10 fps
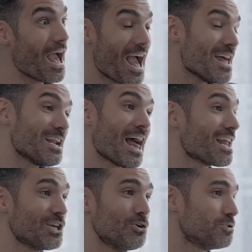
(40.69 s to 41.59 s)
And it
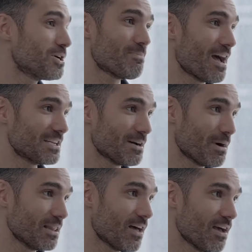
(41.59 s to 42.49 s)
had a huge impact on
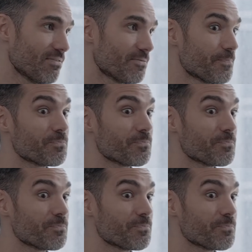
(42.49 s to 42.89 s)
my life.